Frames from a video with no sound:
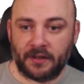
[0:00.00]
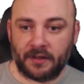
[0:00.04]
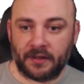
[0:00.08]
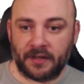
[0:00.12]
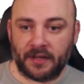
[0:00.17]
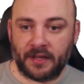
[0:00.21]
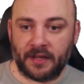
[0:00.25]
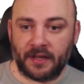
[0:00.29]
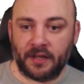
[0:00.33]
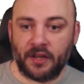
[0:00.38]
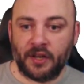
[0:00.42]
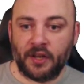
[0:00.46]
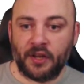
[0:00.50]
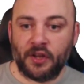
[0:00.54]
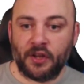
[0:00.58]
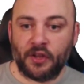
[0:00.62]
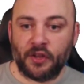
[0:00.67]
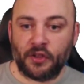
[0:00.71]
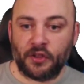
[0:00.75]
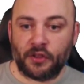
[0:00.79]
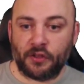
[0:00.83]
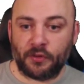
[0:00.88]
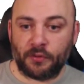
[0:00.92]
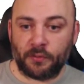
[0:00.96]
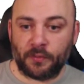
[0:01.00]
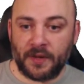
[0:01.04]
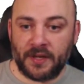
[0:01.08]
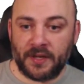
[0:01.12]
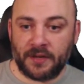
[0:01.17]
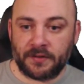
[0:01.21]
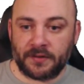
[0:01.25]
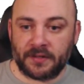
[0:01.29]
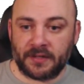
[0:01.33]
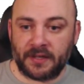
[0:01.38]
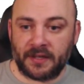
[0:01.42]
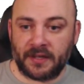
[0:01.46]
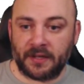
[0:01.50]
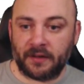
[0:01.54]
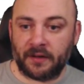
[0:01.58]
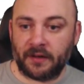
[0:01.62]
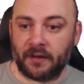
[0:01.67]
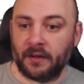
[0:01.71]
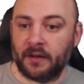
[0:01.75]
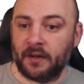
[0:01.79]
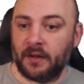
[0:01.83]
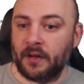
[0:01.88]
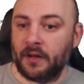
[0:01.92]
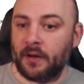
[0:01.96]
Okay, 3 years later,
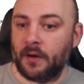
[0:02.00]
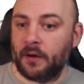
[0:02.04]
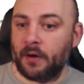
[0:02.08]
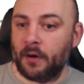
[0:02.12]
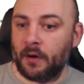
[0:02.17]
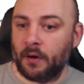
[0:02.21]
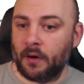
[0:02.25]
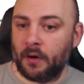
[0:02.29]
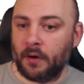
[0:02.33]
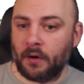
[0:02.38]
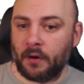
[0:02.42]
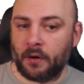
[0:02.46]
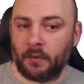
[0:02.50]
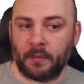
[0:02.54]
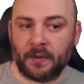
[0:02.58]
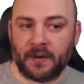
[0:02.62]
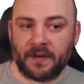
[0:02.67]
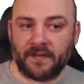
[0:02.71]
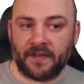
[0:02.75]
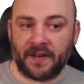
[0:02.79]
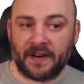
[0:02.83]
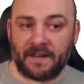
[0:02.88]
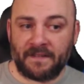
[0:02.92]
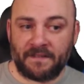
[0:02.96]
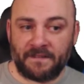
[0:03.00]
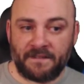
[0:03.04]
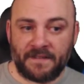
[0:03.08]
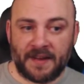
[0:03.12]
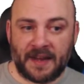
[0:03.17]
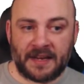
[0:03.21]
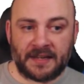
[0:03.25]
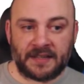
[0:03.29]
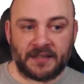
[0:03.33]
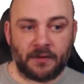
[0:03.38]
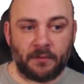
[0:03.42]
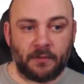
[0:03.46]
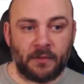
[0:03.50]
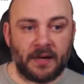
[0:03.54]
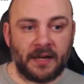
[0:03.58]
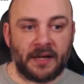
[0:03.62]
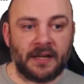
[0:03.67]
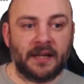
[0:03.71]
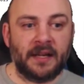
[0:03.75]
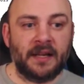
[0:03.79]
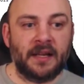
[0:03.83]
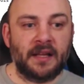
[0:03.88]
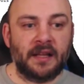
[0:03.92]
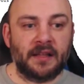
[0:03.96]
oh, we've got a fade to white.